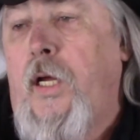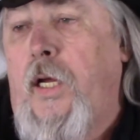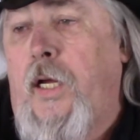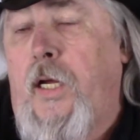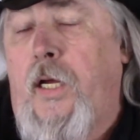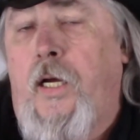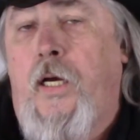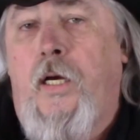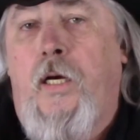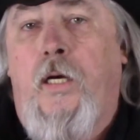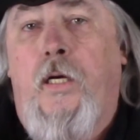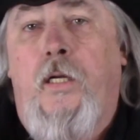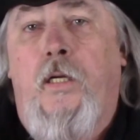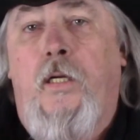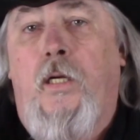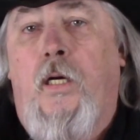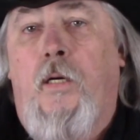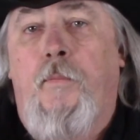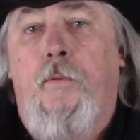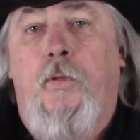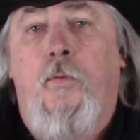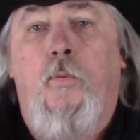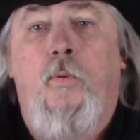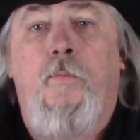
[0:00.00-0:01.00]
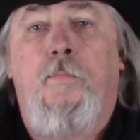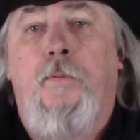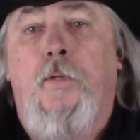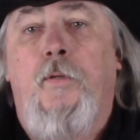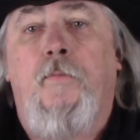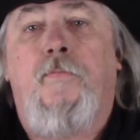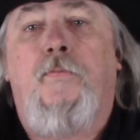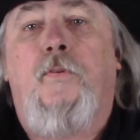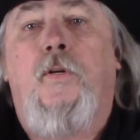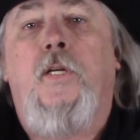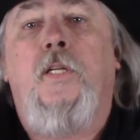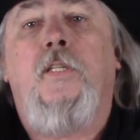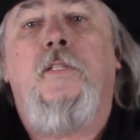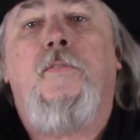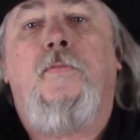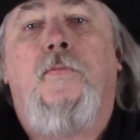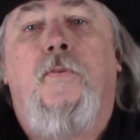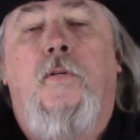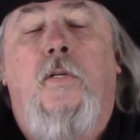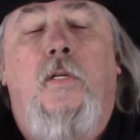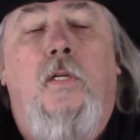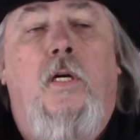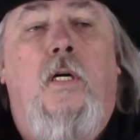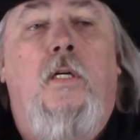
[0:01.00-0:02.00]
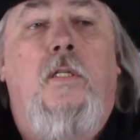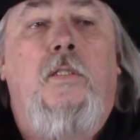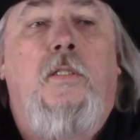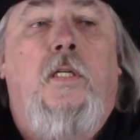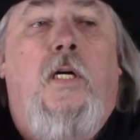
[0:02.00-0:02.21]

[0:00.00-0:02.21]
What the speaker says: And I mean, we've been friends for a long